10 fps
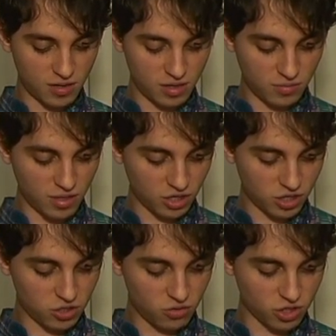I uh, am not a
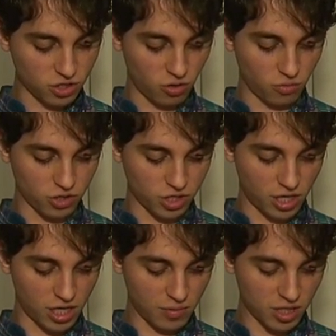huge Star Wars
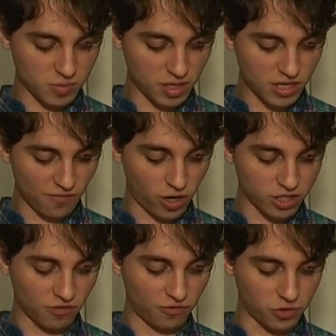guy, but that's because I've
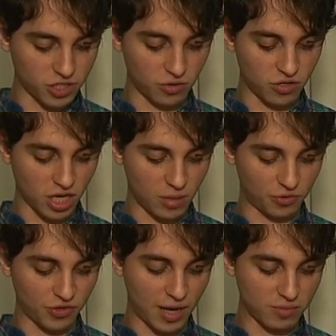watched the full series a
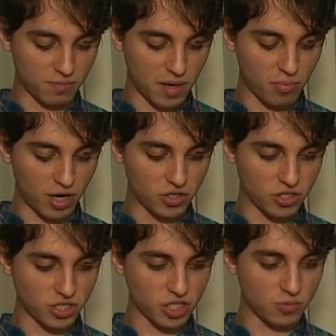couple times and my brain
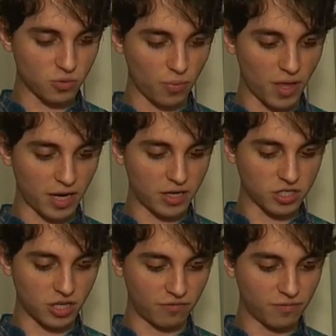just doesn't absorb that kind
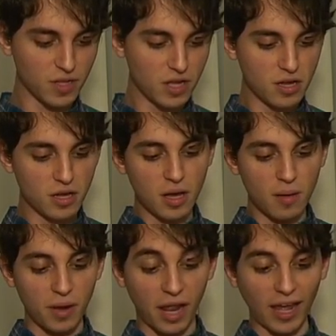of stuff.
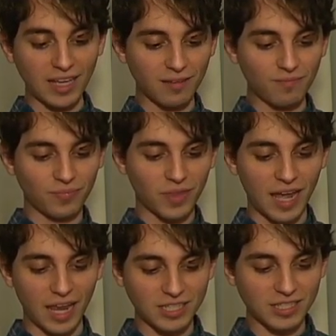But I like it.
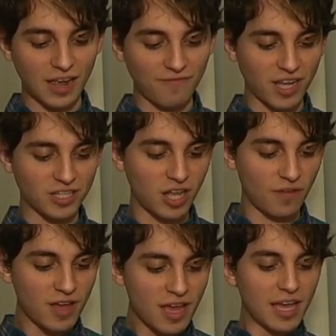I like sci-fi
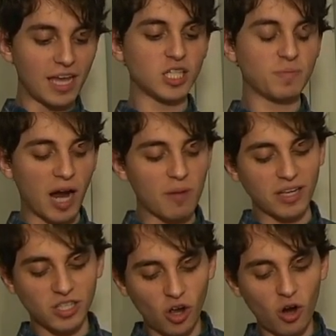stuff inspired
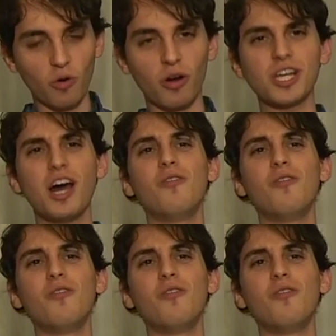by Star Wars.